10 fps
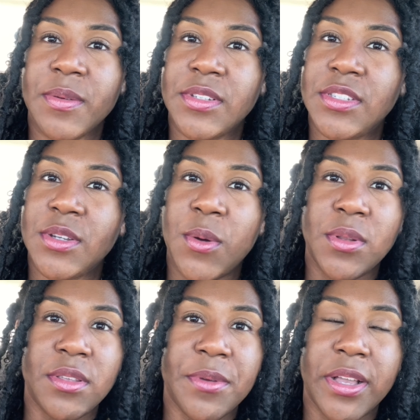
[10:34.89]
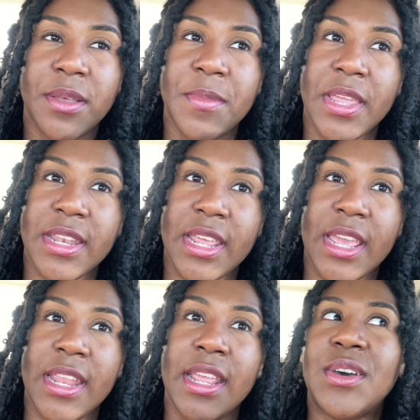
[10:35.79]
I would totally recommend it.